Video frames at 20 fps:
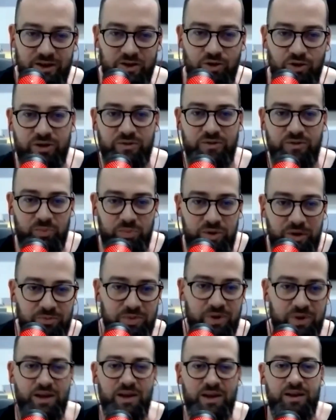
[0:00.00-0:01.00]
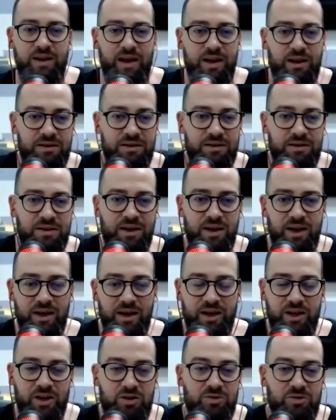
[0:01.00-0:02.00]
talk with people and you
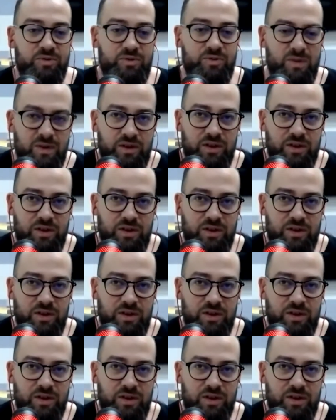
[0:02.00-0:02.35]
know